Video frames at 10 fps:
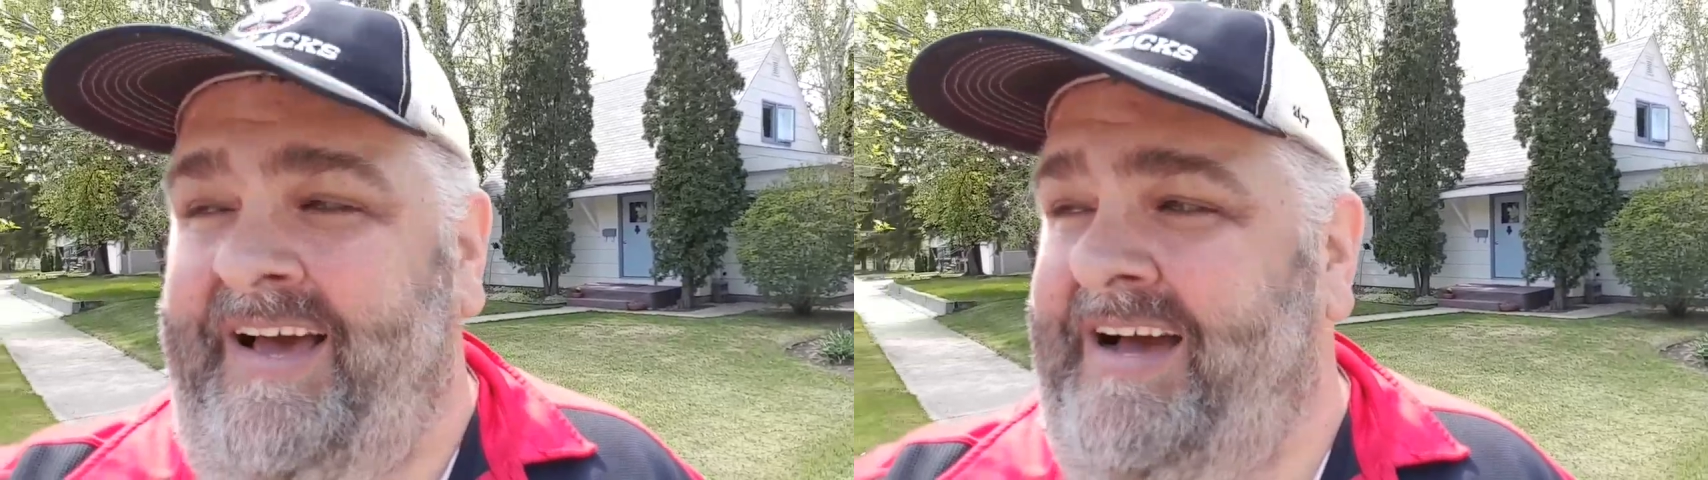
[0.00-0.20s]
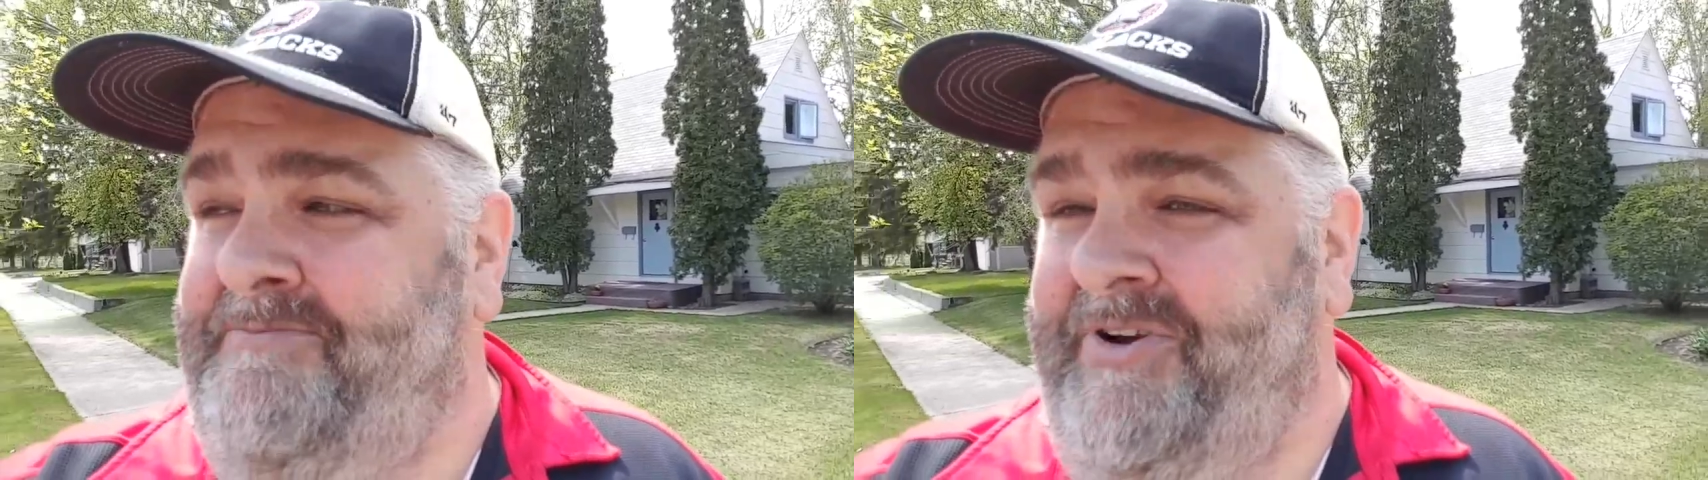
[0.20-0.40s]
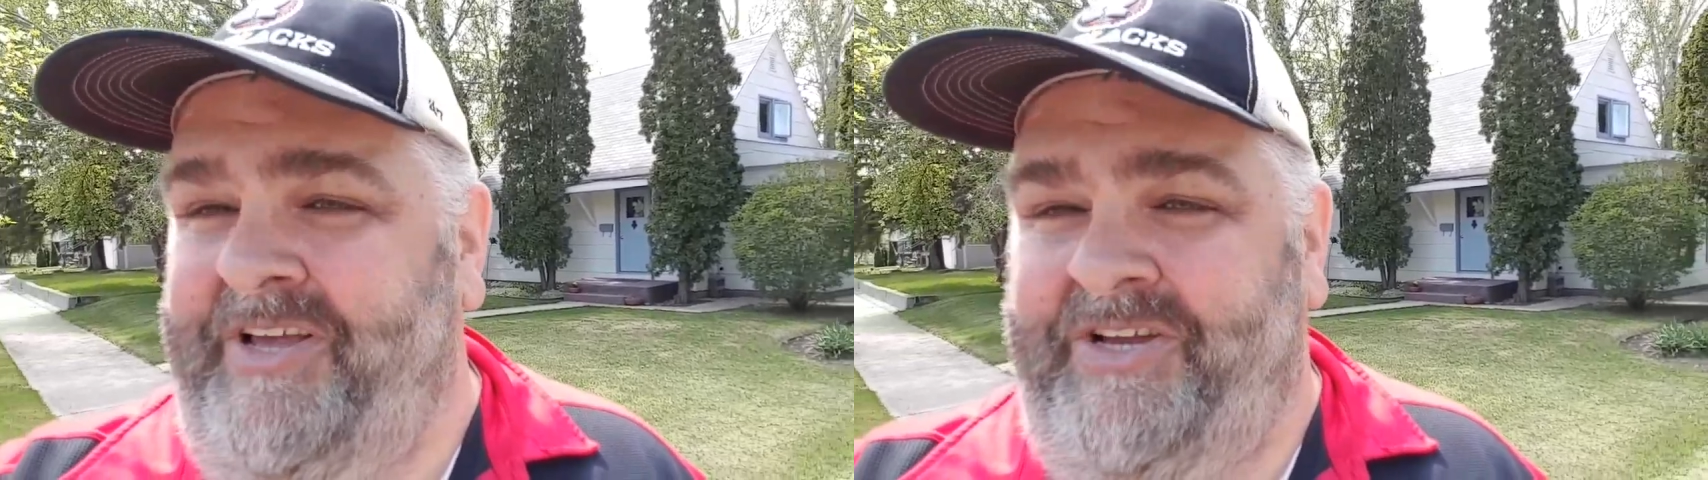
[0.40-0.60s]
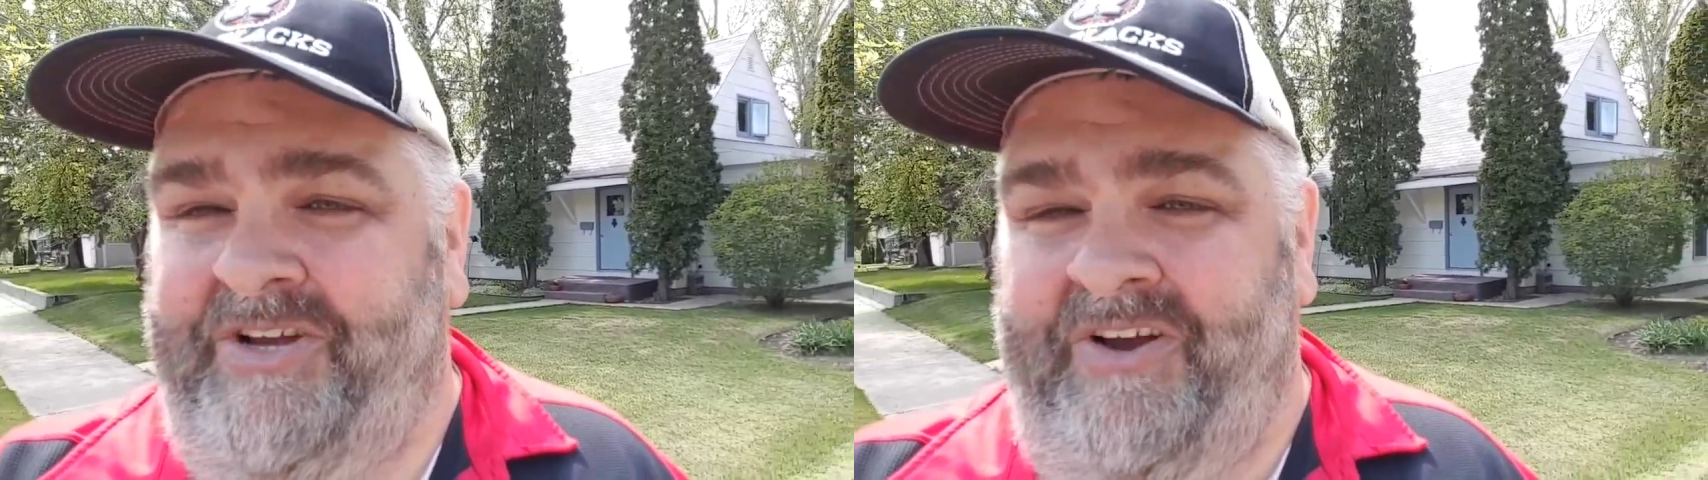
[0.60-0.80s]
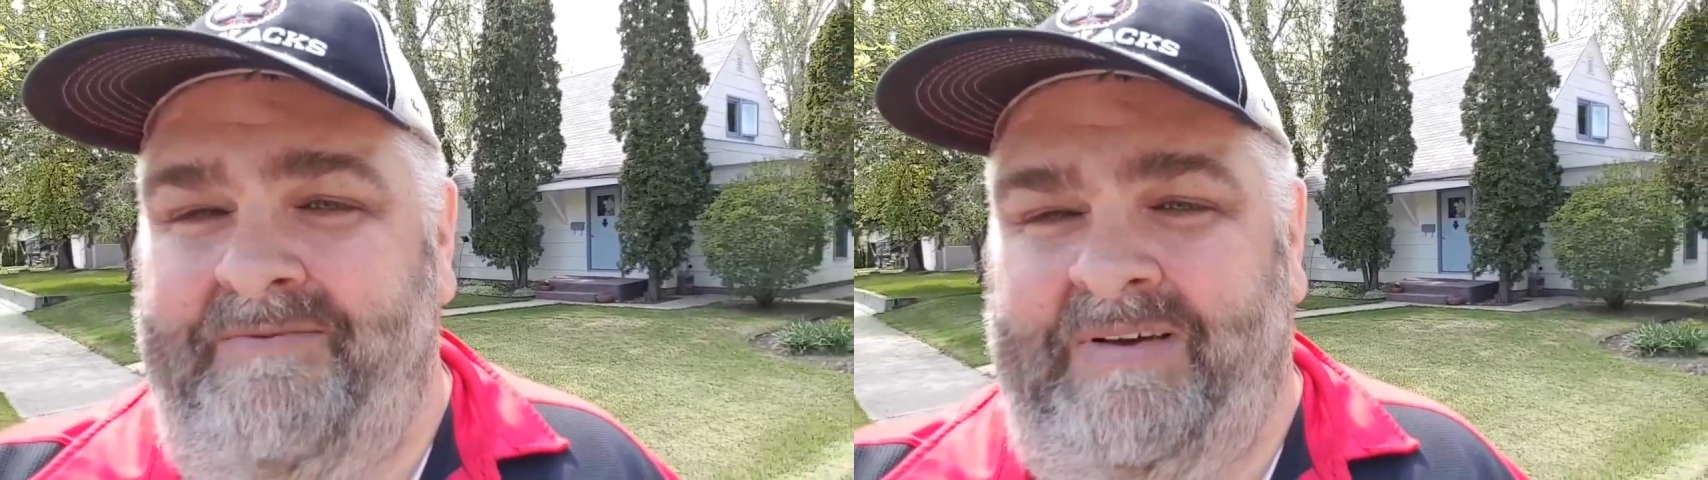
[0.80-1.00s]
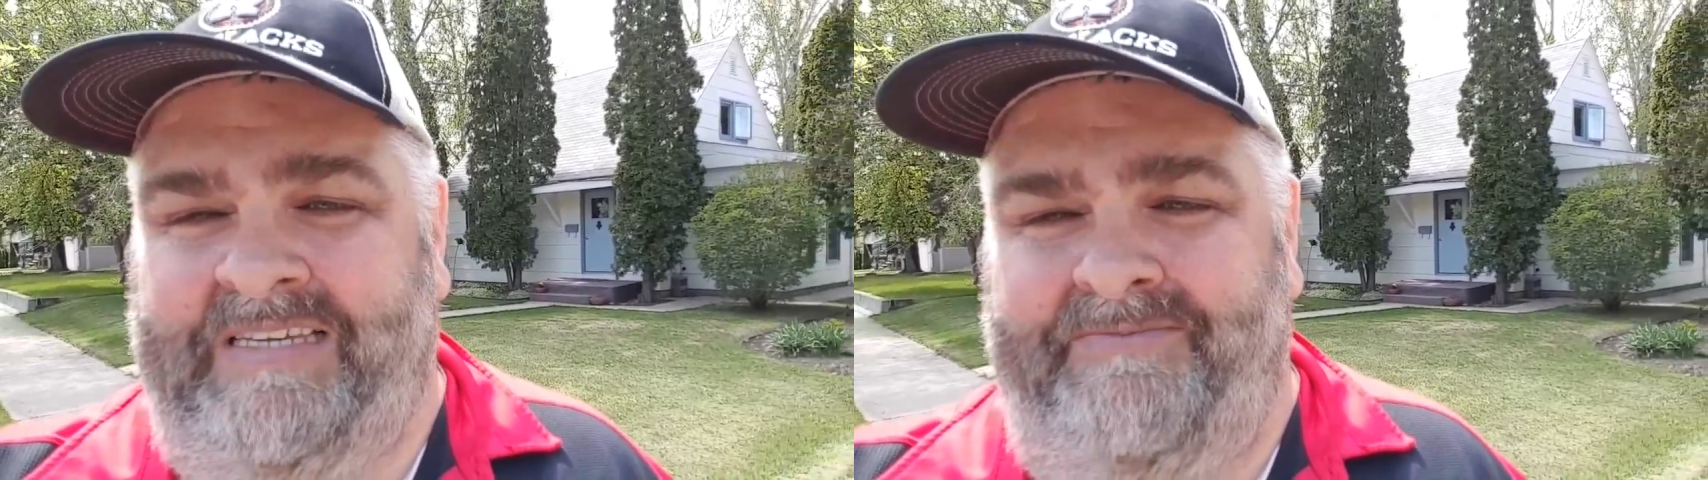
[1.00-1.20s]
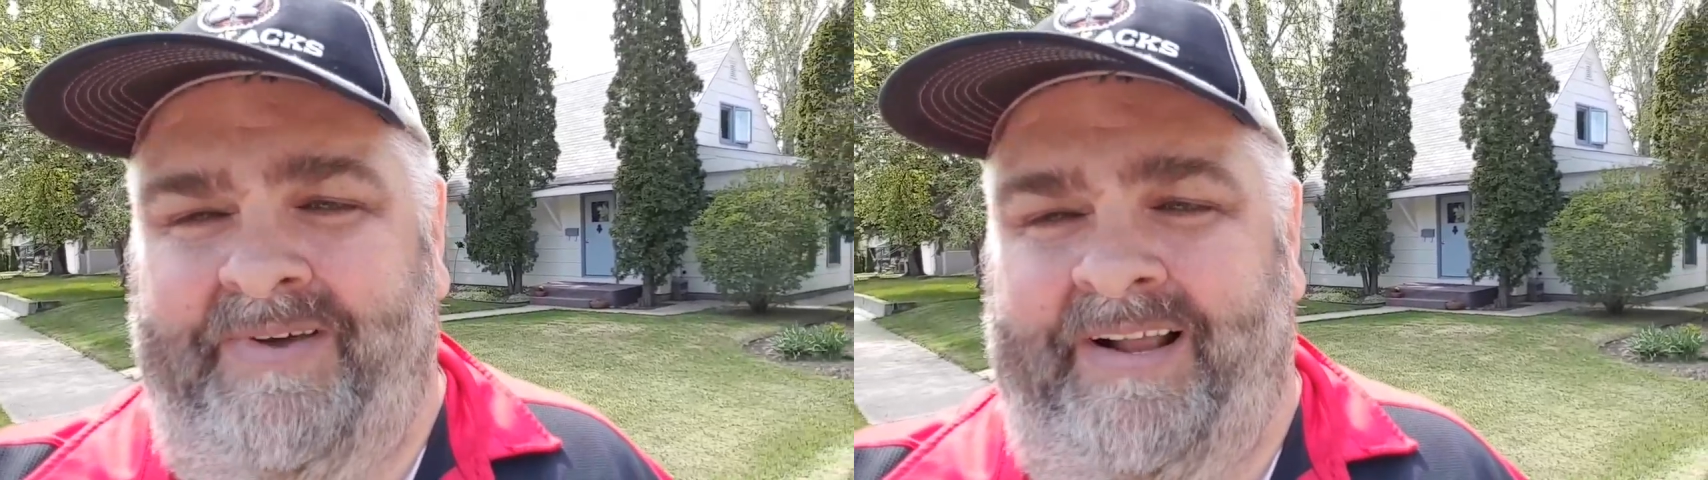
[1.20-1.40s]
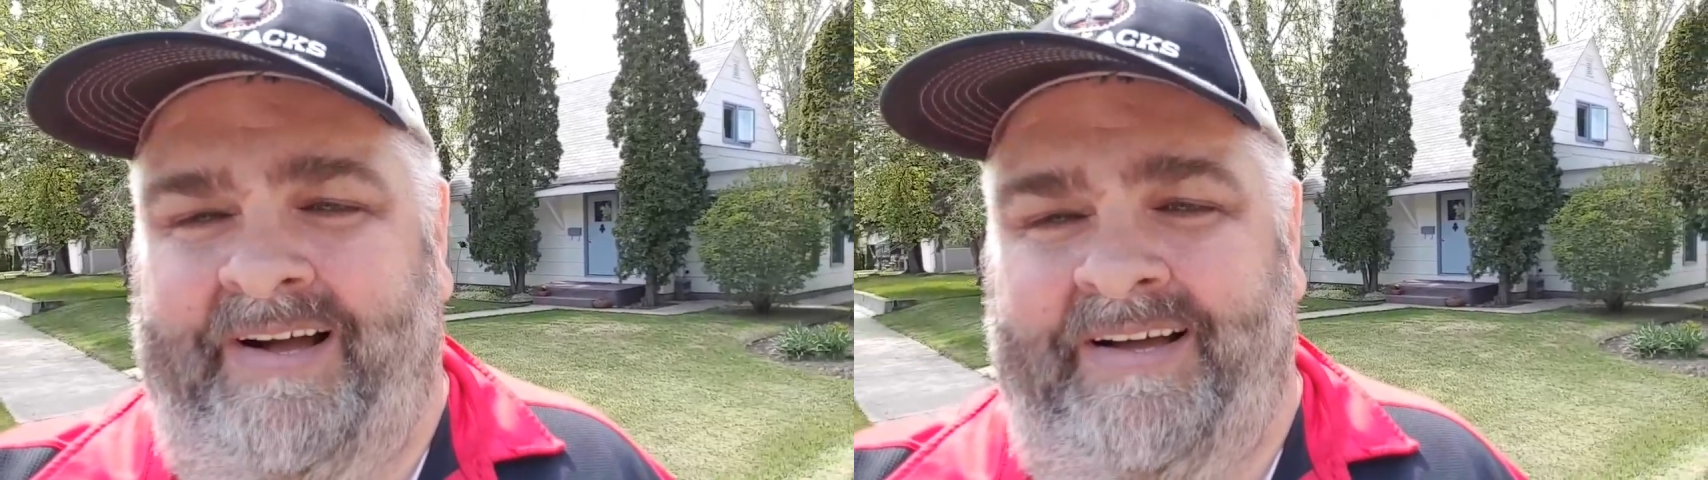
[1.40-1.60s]
I'm pretty sure he must have
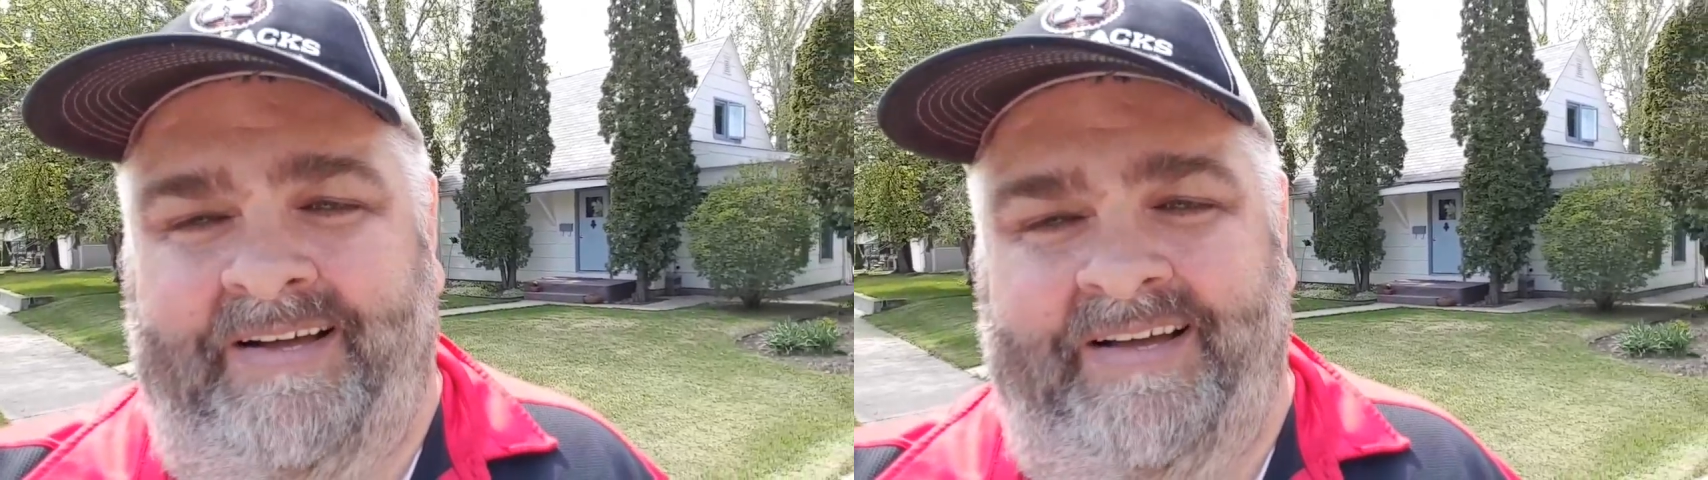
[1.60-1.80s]
been a